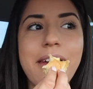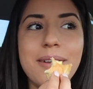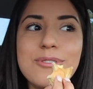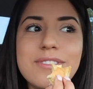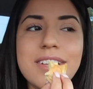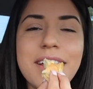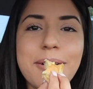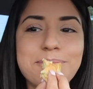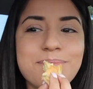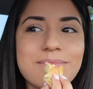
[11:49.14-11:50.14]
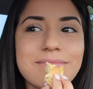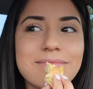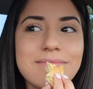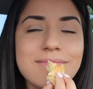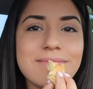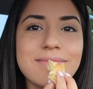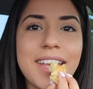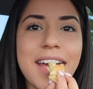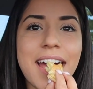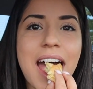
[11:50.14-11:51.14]
I'm just like,
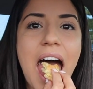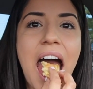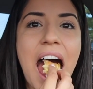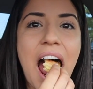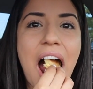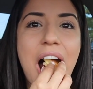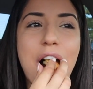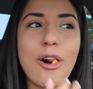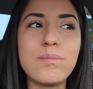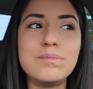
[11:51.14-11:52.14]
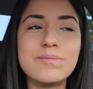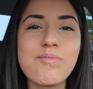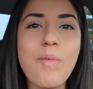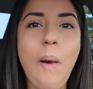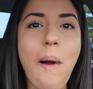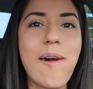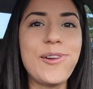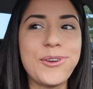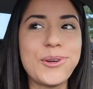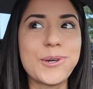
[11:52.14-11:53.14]
yeah,
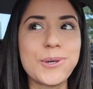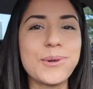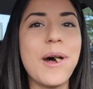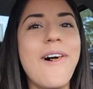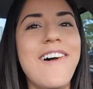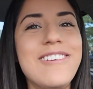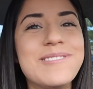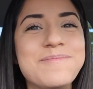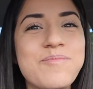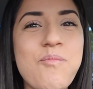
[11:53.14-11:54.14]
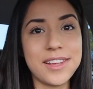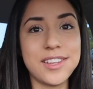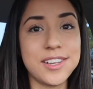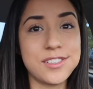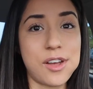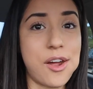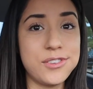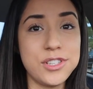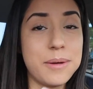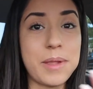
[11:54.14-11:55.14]
I do. I think it's
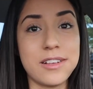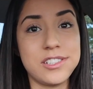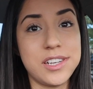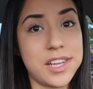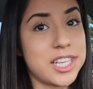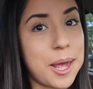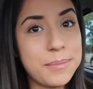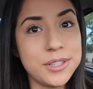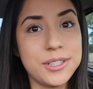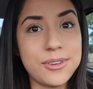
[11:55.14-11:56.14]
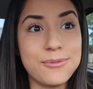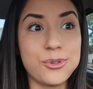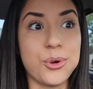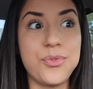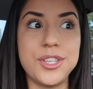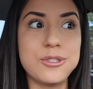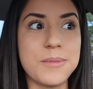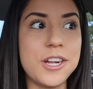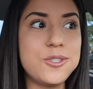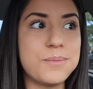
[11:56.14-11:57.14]
honestly a blessing, and I can't believe I've grown this
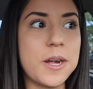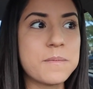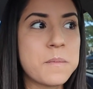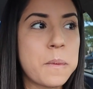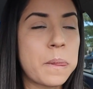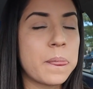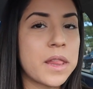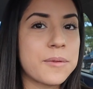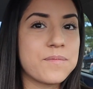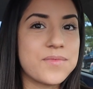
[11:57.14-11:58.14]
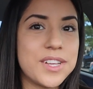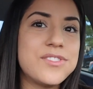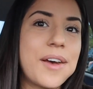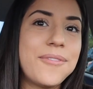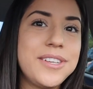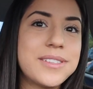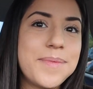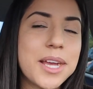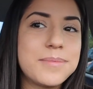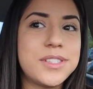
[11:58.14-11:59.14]
much, but it's definitely
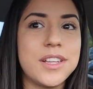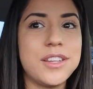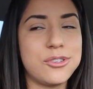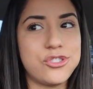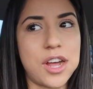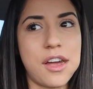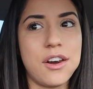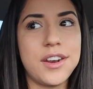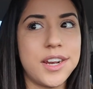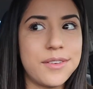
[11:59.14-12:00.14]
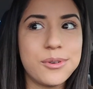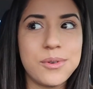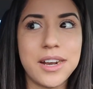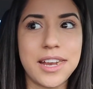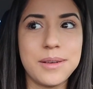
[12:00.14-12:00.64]
something I'm still a little shy on. I never want